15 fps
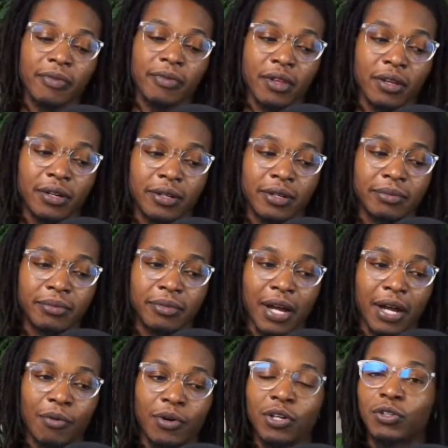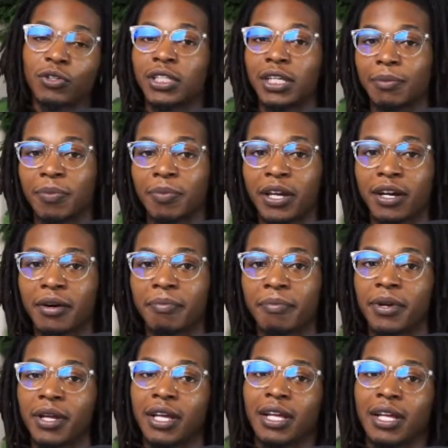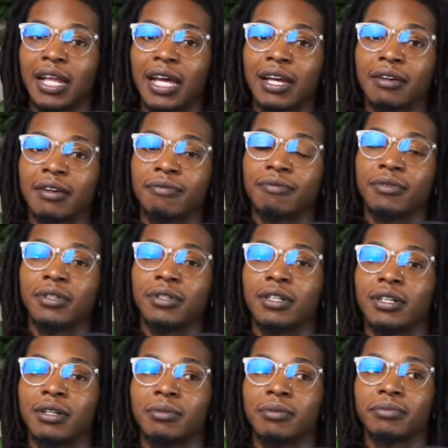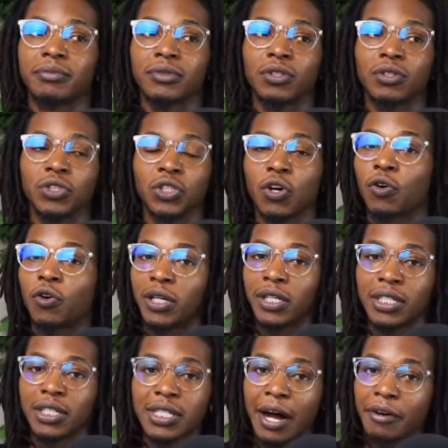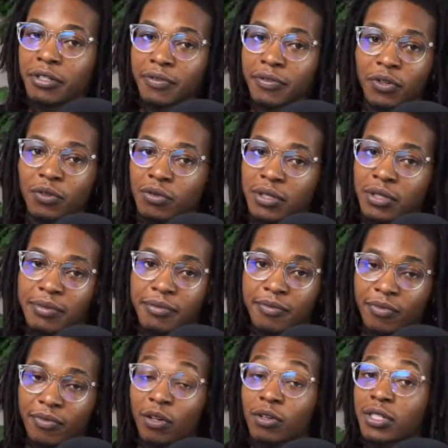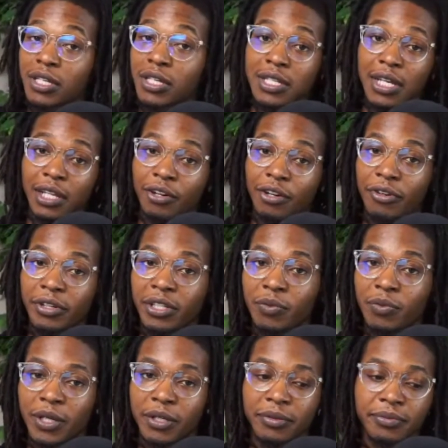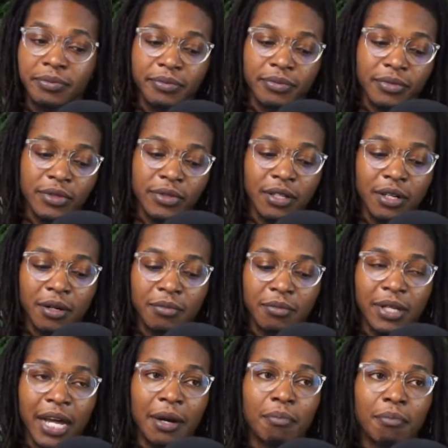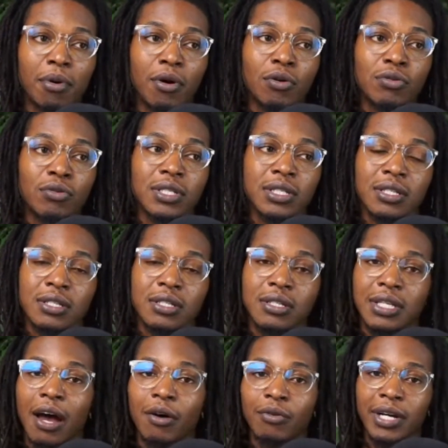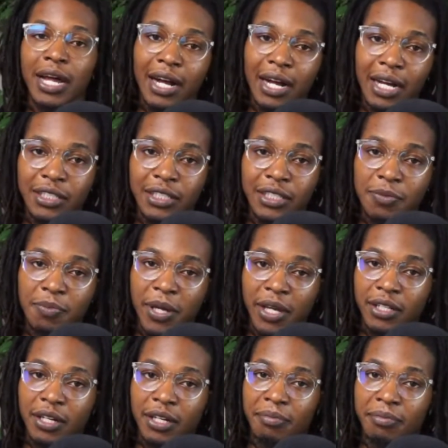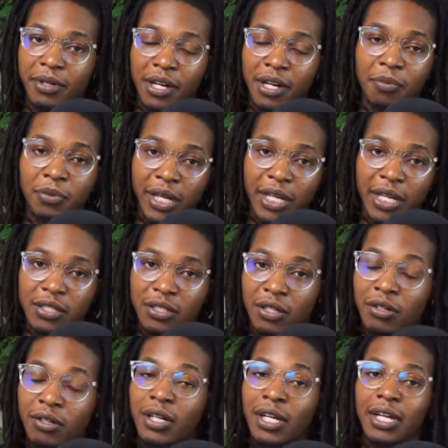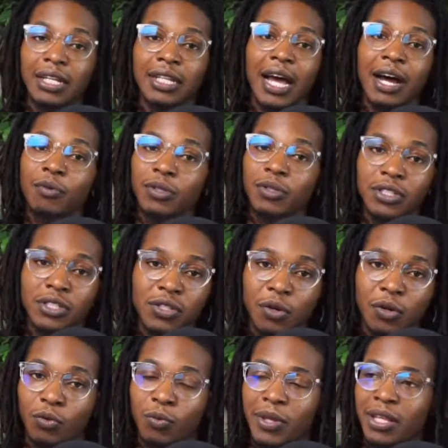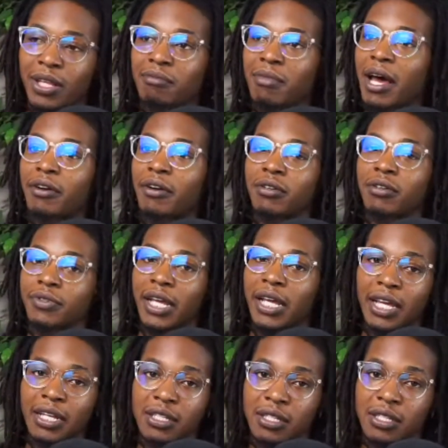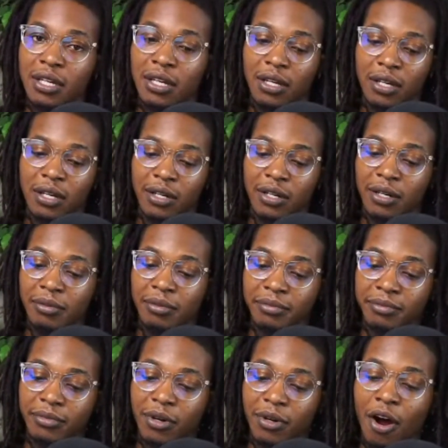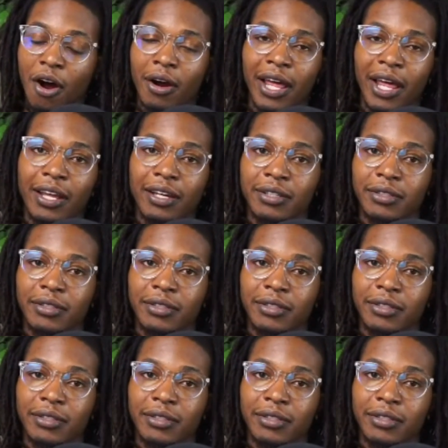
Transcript: Um, I would usually pick up like um, those cordless house phones those are selling really well. Um, that Bose sound dock I just picked up a couple days ago, that one sold within a matter of days. Um, hot, like